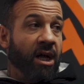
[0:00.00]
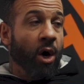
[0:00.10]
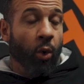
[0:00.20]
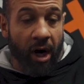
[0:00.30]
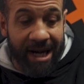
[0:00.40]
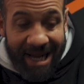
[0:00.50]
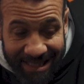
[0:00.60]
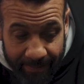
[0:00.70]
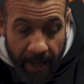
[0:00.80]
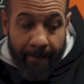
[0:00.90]
where it needs
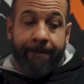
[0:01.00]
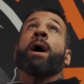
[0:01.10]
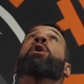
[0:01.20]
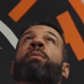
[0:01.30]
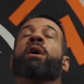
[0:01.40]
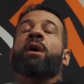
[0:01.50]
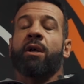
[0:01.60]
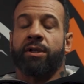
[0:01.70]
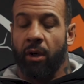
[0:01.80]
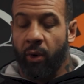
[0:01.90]
to be boom.
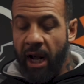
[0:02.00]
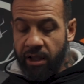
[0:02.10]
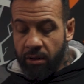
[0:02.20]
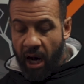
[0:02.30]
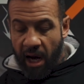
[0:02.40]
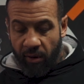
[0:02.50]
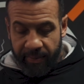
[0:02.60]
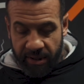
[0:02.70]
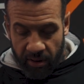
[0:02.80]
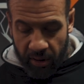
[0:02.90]
So when I do high
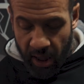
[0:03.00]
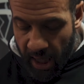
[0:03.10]
reps here,